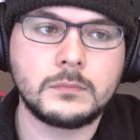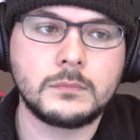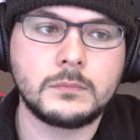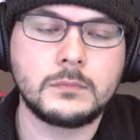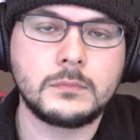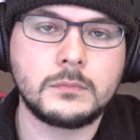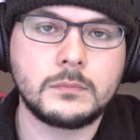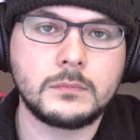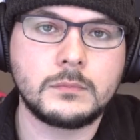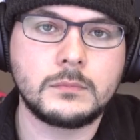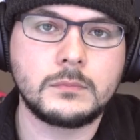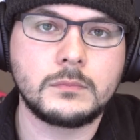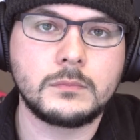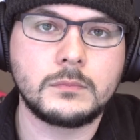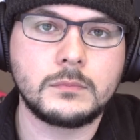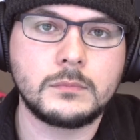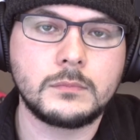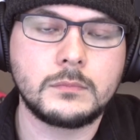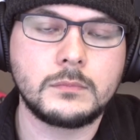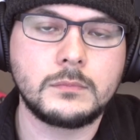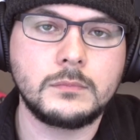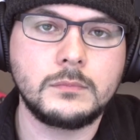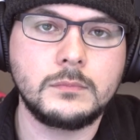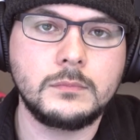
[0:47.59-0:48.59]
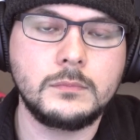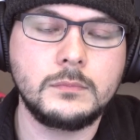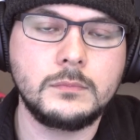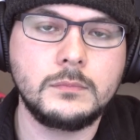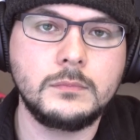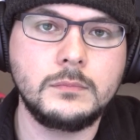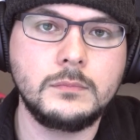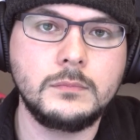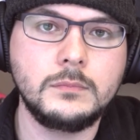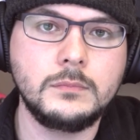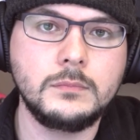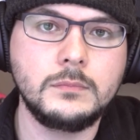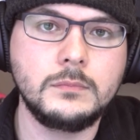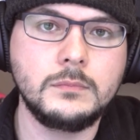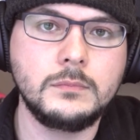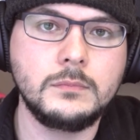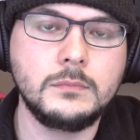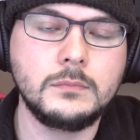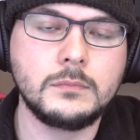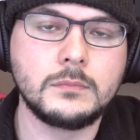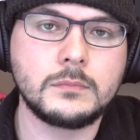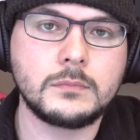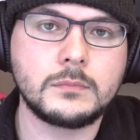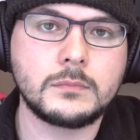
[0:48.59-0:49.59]

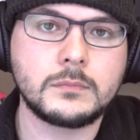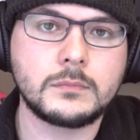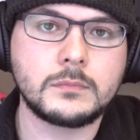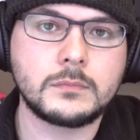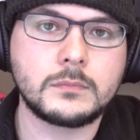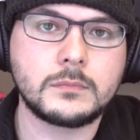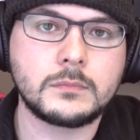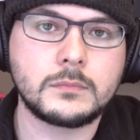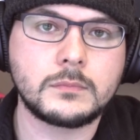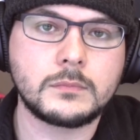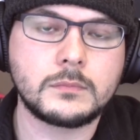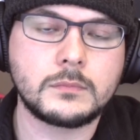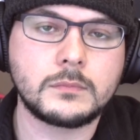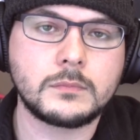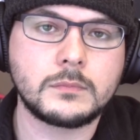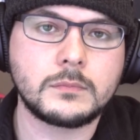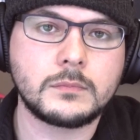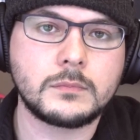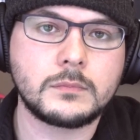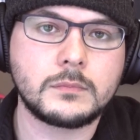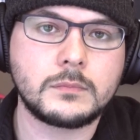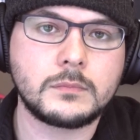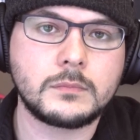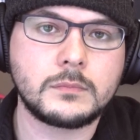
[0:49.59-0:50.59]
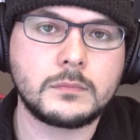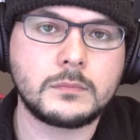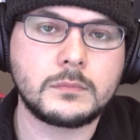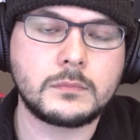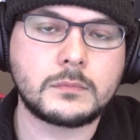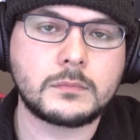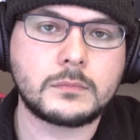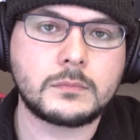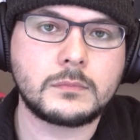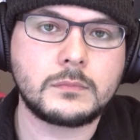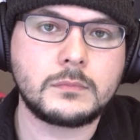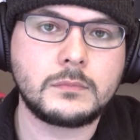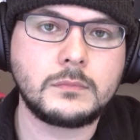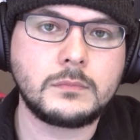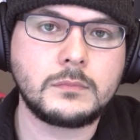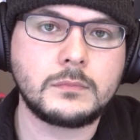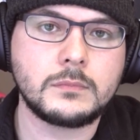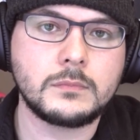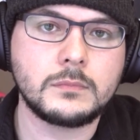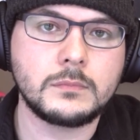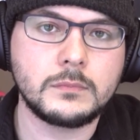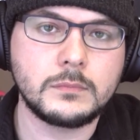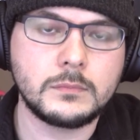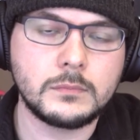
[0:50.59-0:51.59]

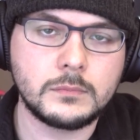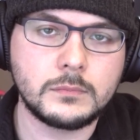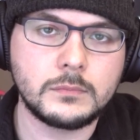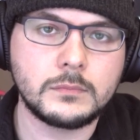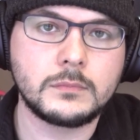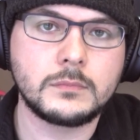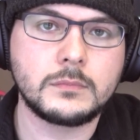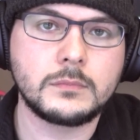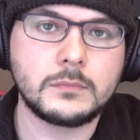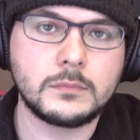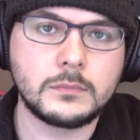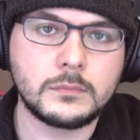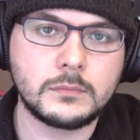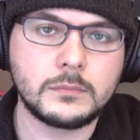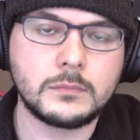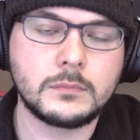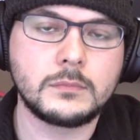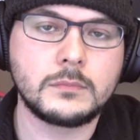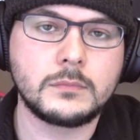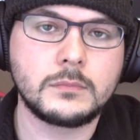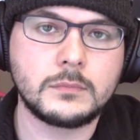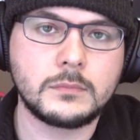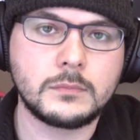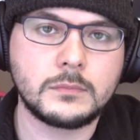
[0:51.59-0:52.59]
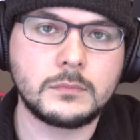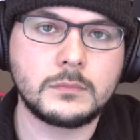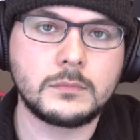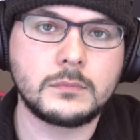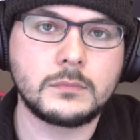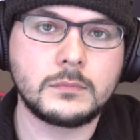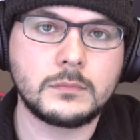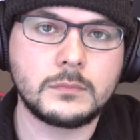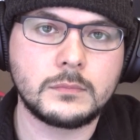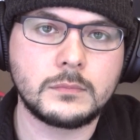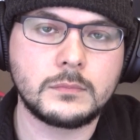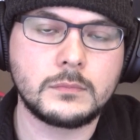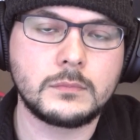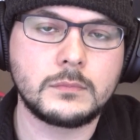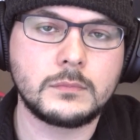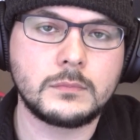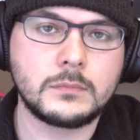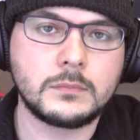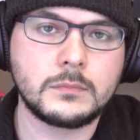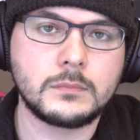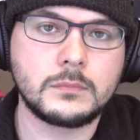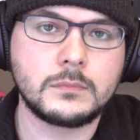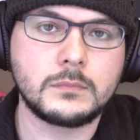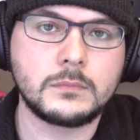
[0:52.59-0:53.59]

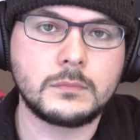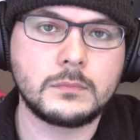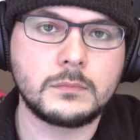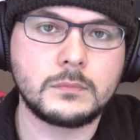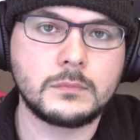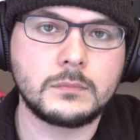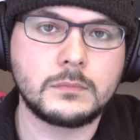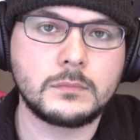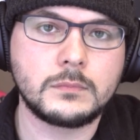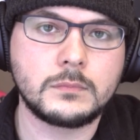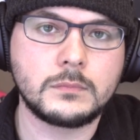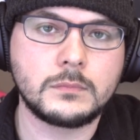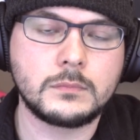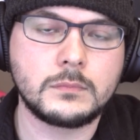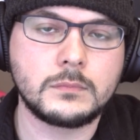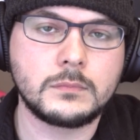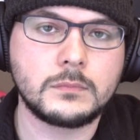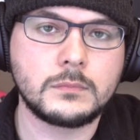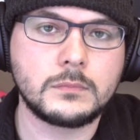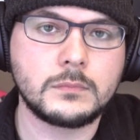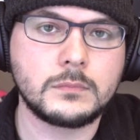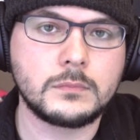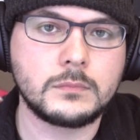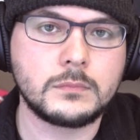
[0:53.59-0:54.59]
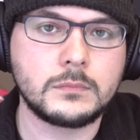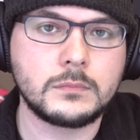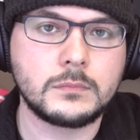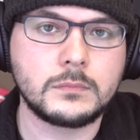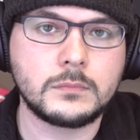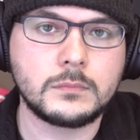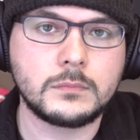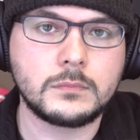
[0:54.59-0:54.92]
No words are spoken by the person on screen.